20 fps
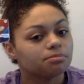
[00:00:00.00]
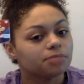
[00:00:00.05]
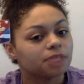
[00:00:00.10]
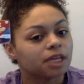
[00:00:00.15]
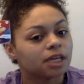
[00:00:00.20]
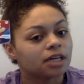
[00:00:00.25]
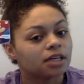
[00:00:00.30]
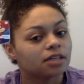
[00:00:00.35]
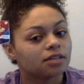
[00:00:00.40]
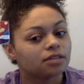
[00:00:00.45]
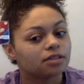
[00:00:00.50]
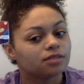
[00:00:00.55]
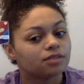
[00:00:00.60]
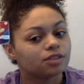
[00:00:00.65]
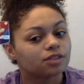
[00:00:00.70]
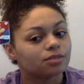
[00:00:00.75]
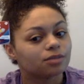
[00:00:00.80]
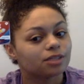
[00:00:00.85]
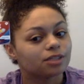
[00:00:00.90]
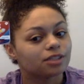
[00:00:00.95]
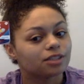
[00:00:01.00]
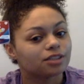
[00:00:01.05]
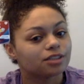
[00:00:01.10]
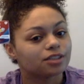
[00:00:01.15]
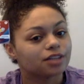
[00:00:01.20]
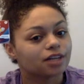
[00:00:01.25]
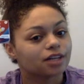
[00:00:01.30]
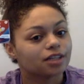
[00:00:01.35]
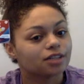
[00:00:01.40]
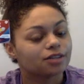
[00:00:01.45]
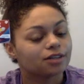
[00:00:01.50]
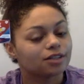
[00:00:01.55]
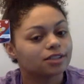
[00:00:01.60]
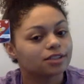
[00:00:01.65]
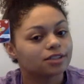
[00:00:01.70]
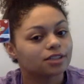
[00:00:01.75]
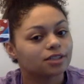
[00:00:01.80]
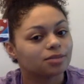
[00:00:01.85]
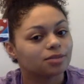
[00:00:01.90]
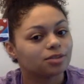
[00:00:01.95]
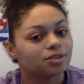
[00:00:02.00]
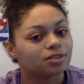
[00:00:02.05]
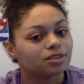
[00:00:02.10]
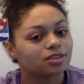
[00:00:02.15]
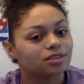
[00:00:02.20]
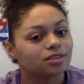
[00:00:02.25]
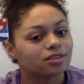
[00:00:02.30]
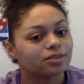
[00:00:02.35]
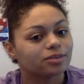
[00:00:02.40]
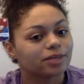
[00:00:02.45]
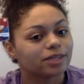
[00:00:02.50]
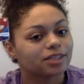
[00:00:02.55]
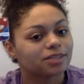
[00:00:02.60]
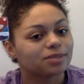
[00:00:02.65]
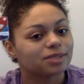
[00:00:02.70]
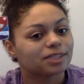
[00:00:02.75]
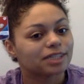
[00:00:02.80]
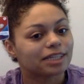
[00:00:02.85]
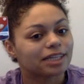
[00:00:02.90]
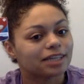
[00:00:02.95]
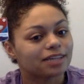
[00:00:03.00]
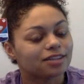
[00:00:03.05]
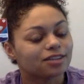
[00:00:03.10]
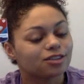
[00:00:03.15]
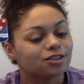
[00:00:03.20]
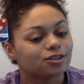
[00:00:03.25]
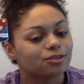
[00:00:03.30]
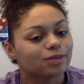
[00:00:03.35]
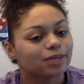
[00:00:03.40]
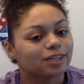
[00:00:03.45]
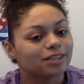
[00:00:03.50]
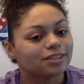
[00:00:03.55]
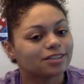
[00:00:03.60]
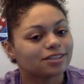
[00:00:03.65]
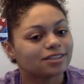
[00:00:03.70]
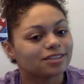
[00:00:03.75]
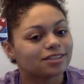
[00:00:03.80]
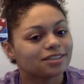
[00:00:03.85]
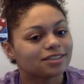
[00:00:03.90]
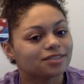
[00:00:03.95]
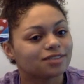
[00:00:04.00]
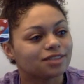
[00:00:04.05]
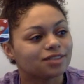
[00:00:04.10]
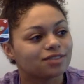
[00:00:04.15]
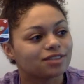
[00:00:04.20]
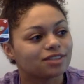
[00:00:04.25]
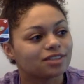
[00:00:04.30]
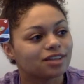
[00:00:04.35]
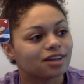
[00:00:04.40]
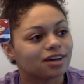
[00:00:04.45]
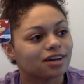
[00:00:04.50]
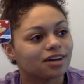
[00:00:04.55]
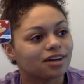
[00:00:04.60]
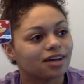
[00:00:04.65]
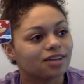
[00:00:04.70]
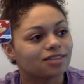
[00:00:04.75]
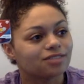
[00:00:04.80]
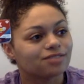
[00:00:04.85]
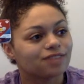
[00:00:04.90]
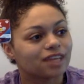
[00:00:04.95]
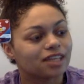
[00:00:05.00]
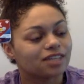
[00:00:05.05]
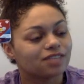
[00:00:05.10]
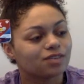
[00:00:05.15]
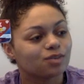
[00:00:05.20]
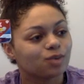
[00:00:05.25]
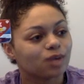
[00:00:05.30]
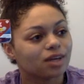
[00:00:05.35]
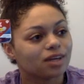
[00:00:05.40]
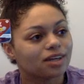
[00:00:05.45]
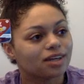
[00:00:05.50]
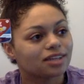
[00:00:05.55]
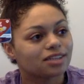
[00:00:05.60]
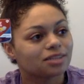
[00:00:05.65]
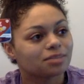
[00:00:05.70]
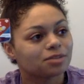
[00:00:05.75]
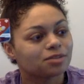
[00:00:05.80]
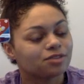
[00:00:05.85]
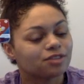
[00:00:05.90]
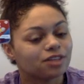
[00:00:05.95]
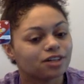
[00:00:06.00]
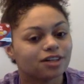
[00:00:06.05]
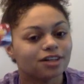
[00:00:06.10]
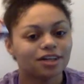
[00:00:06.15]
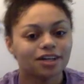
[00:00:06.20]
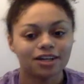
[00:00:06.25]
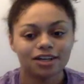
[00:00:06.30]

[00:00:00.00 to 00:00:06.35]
And even though my teeth are yellow, I'll still keep using this toothpaste because I like this toothpaste, even if it's not as effective in whitening as I prefer.